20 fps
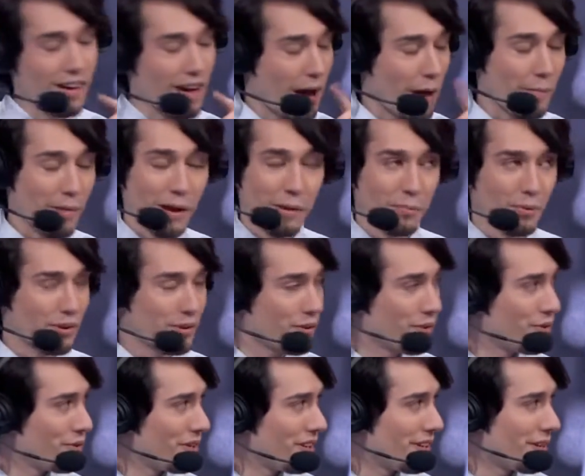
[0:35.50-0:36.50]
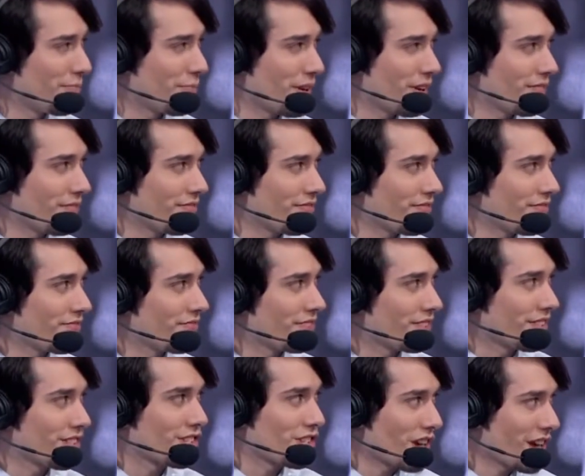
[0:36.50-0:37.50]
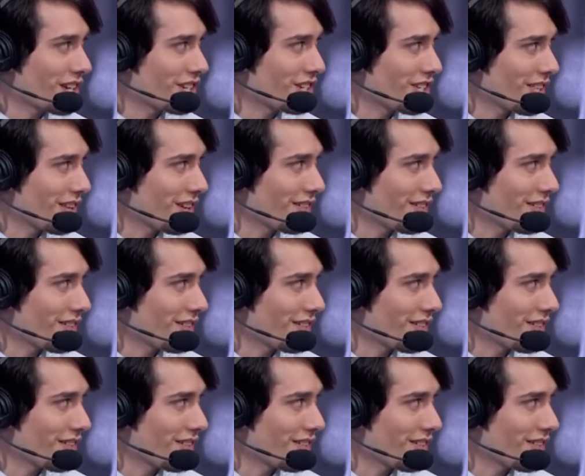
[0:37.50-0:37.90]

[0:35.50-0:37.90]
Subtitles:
I might put Huni above Visichachi, though.